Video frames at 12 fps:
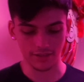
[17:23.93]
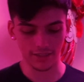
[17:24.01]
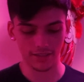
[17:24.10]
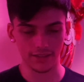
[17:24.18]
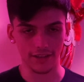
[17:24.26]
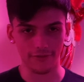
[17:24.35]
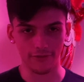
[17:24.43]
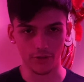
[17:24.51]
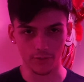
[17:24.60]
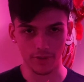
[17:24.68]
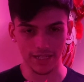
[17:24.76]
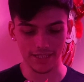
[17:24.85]
this is like
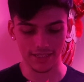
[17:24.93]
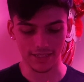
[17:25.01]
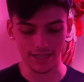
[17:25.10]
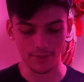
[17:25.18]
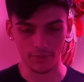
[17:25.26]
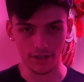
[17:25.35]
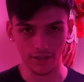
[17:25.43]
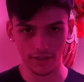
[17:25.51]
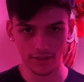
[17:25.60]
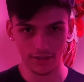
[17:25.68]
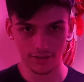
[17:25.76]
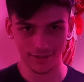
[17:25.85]
four pieces separate.
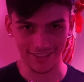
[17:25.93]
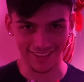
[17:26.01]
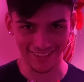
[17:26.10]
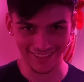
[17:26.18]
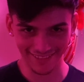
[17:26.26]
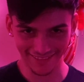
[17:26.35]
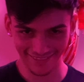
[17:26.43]
Mm-hmm.